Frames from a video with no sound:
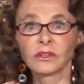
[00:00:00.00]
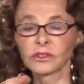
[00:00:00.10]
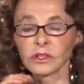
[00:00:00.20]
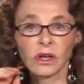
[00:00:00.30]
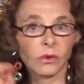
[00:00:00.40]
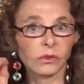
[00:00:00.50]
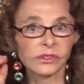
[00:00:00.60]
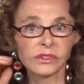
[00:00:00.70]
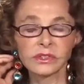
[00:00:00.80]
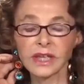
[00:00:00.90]
there's
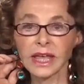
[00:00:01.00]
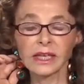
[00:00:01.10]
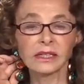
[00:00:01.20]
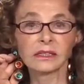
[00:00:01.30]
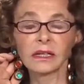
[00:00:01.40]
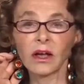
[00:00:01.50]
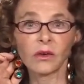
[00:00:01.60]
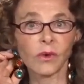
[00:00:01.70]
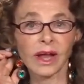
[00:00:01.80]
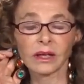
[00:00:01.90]
no stain
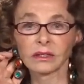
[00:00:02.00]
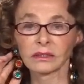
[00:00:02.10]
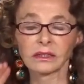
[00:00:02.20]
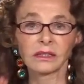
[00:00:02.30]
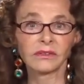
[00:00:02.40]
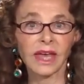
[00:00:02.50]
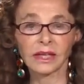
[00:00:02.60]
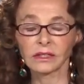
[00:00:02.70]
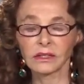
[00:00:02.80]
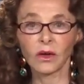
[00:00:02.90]
around
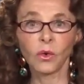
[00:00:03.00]
that